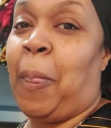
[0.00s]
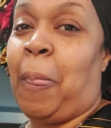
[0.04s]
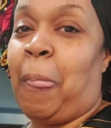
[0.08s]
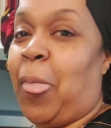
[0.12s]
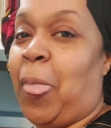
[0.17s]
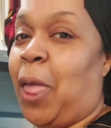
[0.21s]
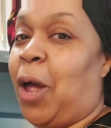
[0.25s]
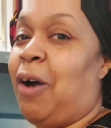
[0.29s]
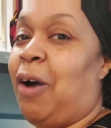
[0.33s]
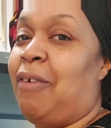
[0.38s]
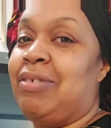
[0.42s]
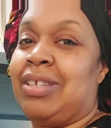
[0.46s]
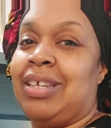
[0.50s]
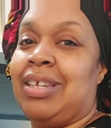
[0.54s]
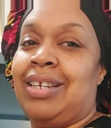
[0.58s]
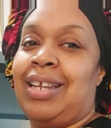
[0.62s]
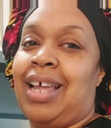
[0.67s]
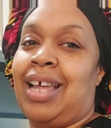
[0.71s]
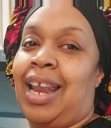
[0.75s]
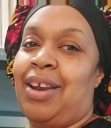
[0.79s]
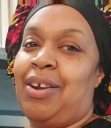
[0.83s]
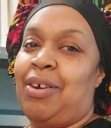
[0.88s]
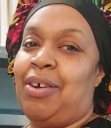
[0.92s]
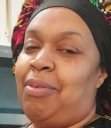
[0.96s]
All of a sudden,
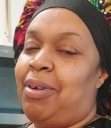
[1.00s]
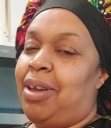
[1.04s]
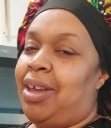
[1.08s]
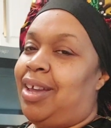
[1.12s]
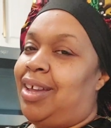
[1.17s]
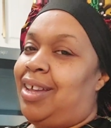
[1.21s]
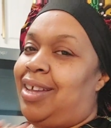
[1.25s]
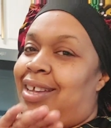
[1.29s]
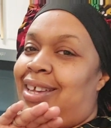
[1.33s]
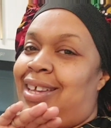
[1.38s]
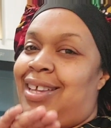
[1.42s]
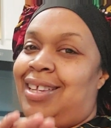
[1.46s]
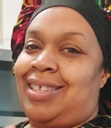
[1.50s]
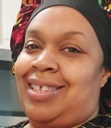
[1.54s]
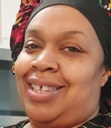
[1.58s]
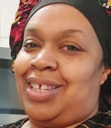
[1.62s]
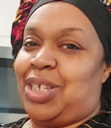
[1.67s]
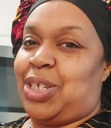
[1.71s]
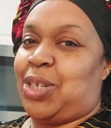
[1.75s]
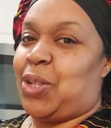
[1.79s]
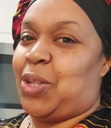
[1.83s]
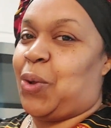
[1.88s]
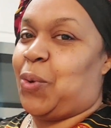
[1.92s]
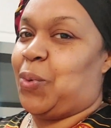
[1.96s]
out of nowhere, it
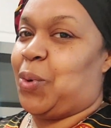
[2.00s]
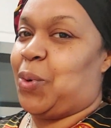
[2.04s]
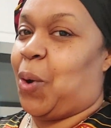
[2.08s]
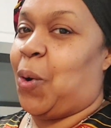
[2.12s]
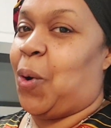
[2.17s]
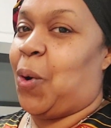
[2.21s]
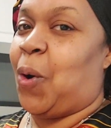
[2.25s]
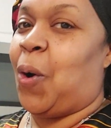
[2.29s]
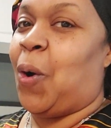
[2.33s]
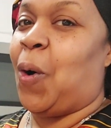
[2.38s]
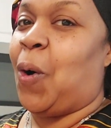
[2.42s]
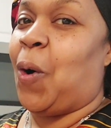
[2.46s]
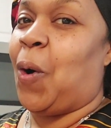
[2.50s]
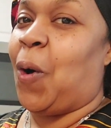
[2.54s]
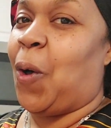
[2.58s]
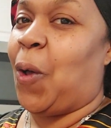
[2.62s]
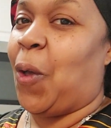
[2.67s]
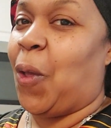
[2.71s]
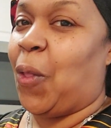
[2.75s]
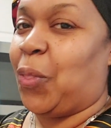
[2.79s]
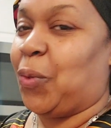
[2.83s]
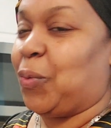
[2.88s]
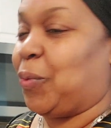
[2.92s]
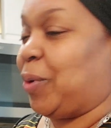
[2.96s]
just slowed
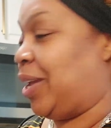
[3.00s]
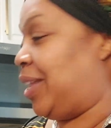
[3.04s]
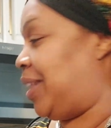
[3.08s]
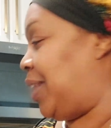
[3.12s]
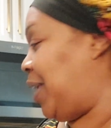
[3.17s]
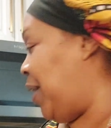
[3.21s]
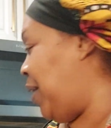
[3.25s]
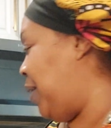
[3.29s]
all the way down.